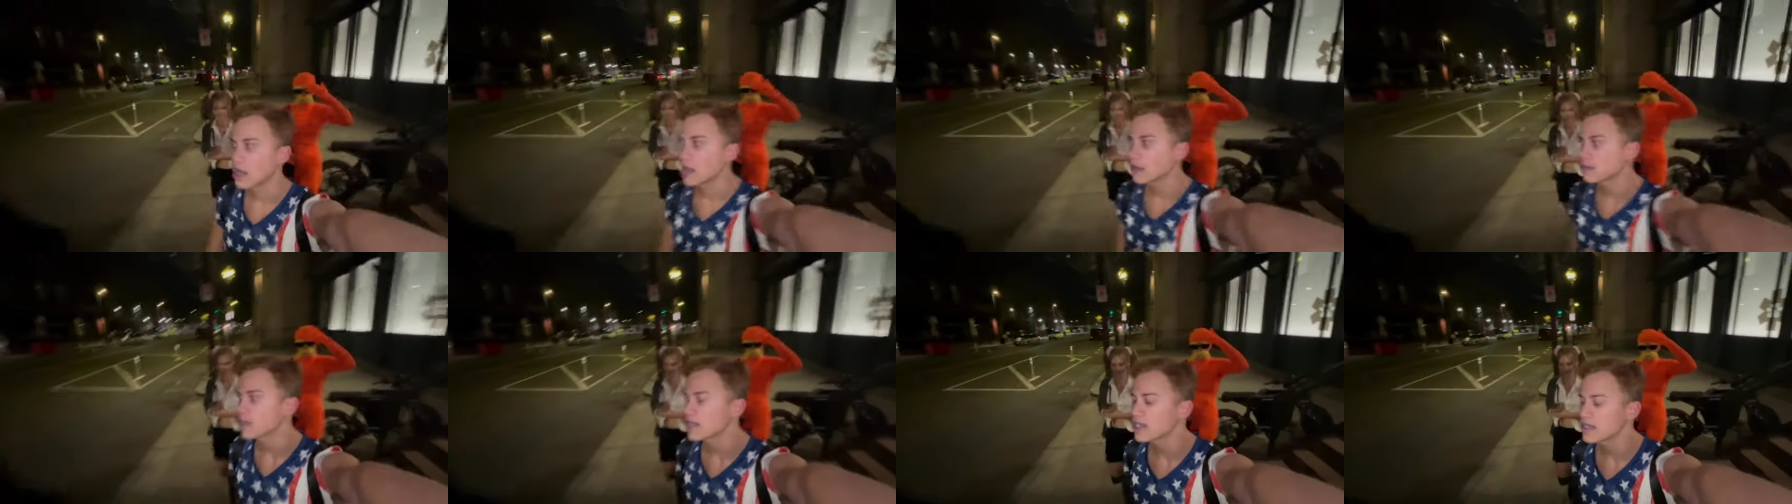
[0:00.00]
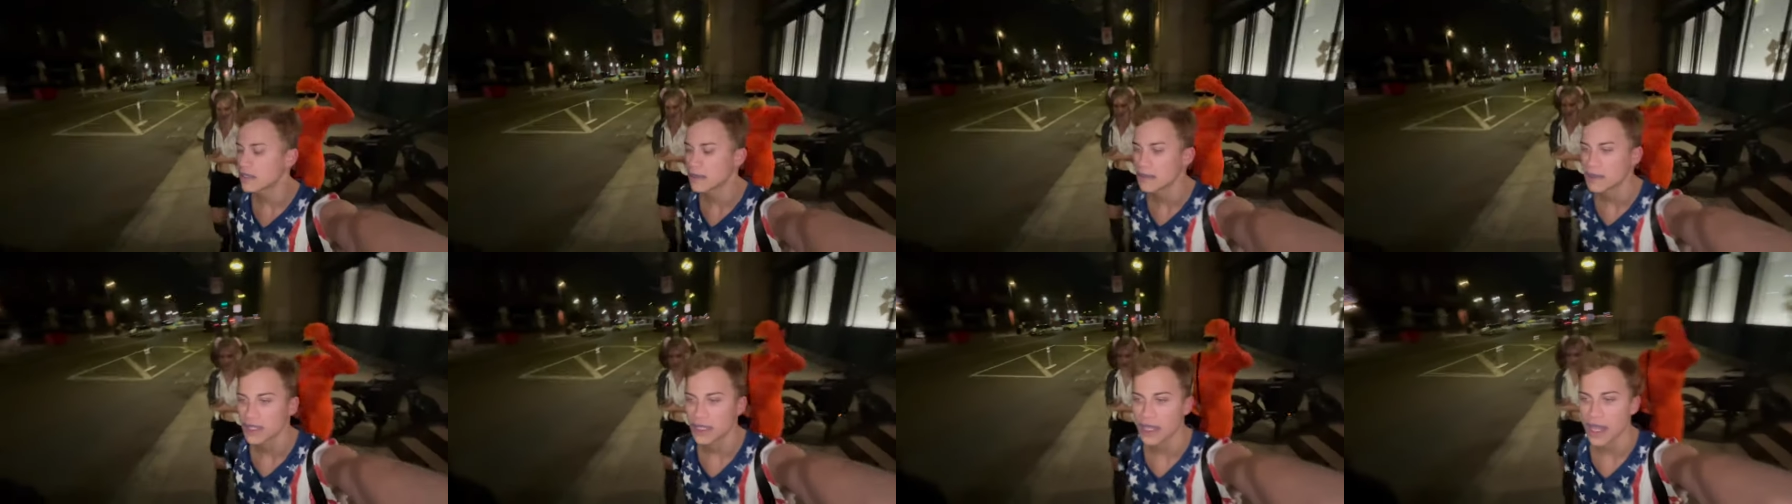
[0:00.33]
um,
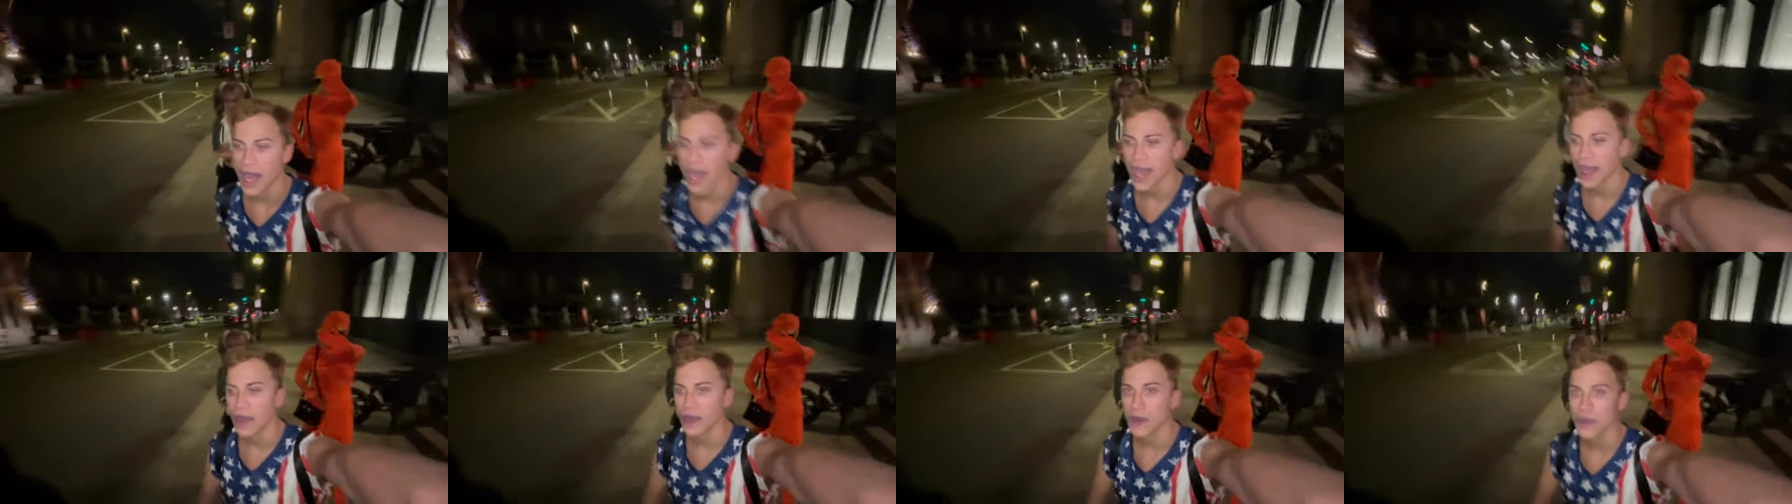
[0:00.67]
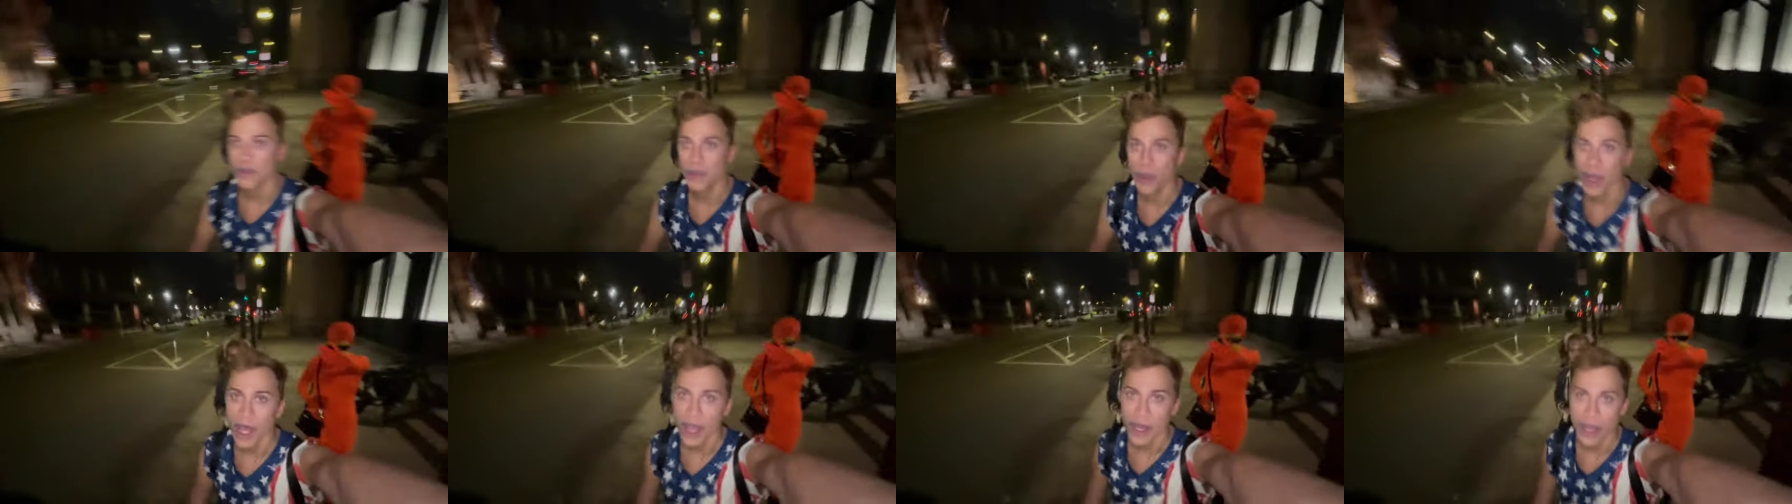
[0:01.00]
it was
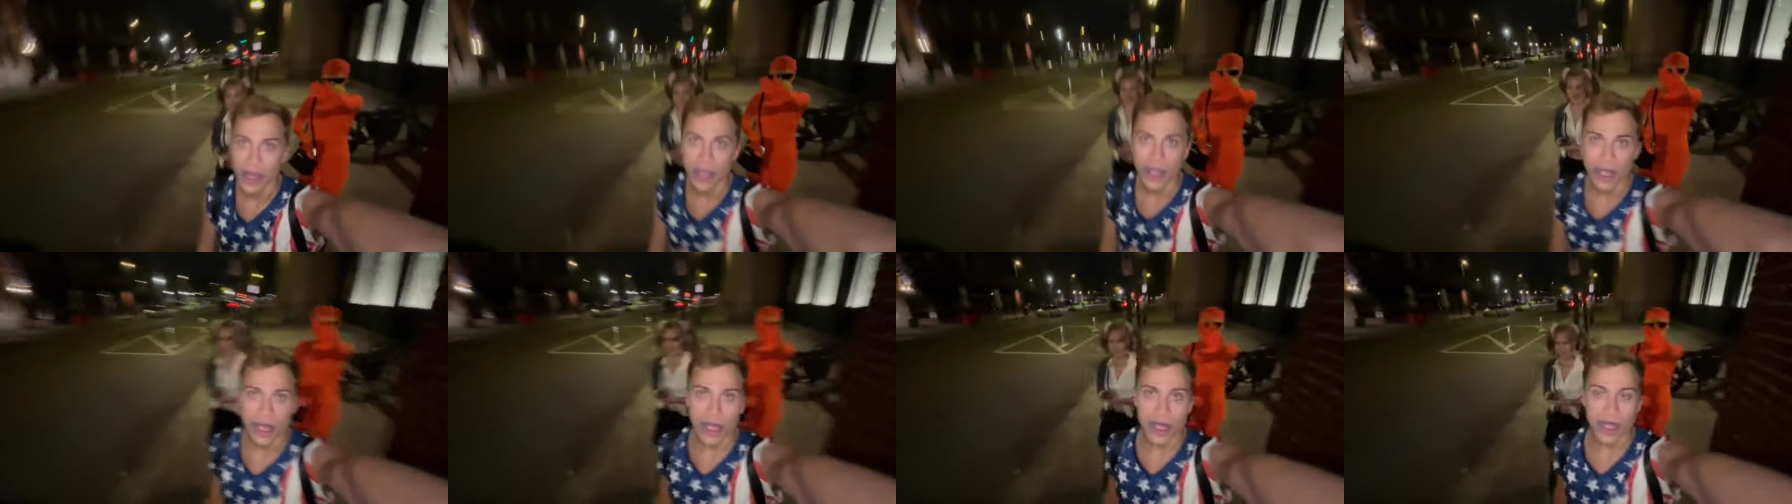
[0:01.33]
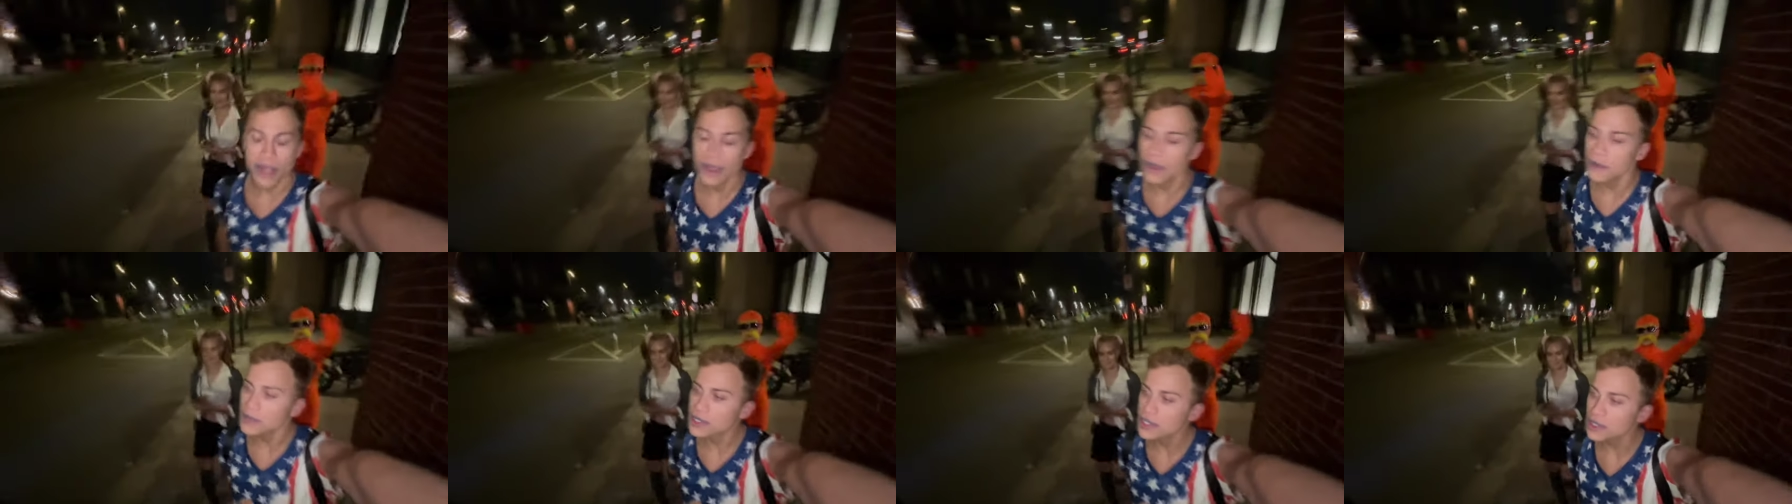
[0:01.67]
loud, but
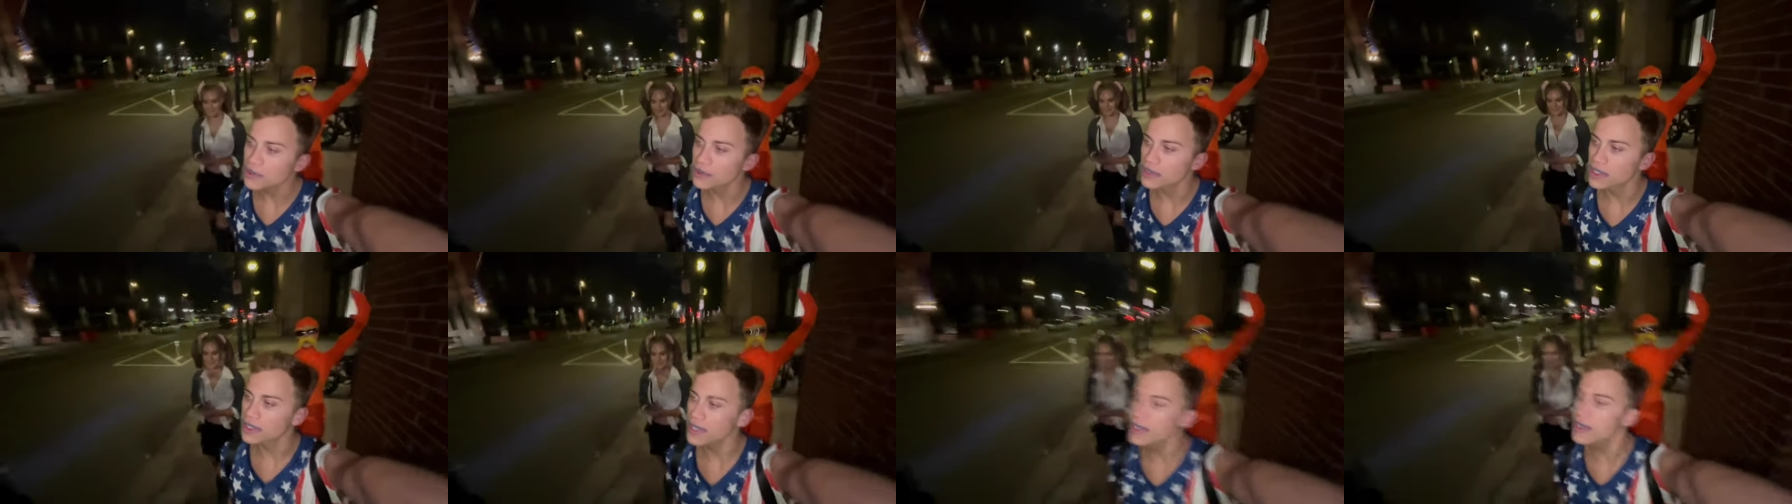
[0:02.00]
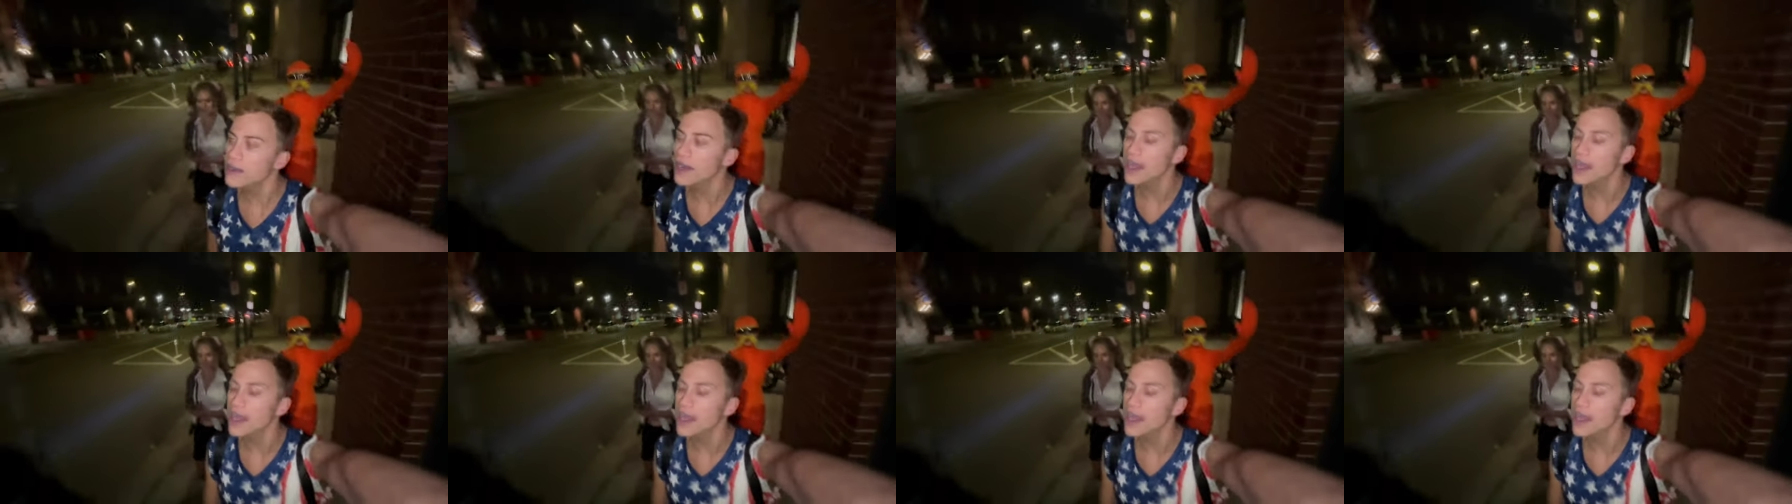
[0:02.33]
it was a really